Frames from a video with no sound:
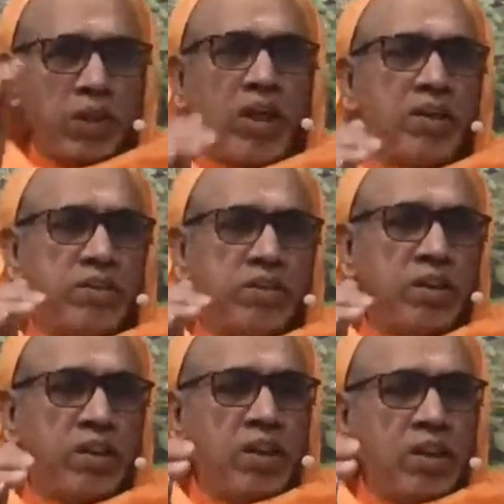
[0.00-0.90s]
Because
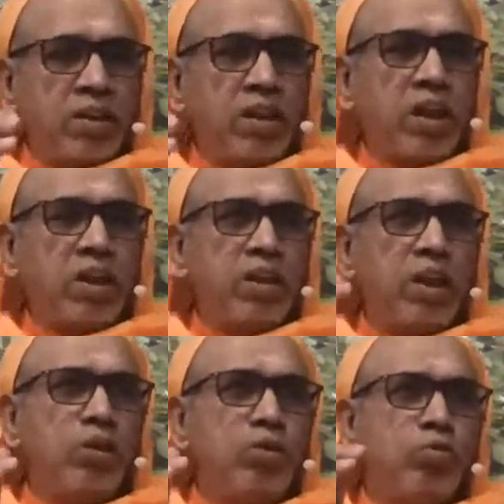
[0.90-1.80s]
the
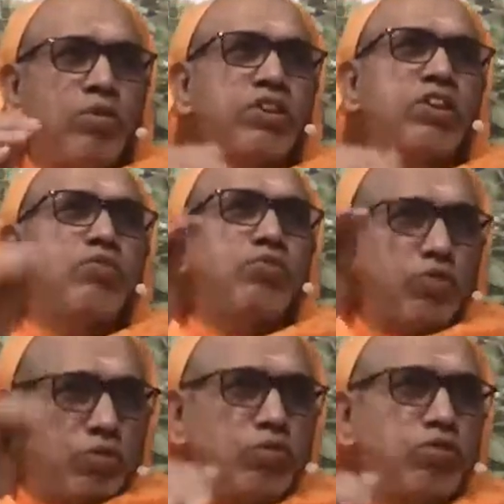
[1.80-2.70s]
real you was
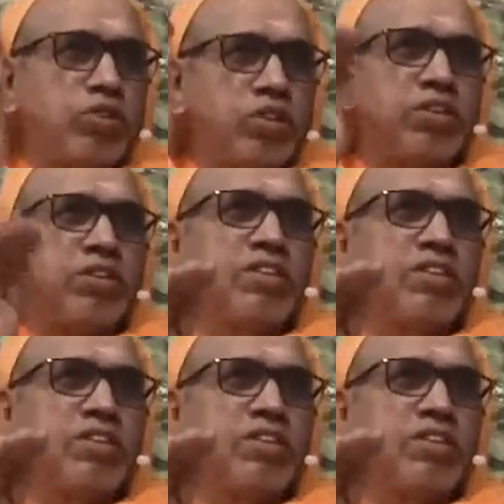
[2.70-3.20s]
confused.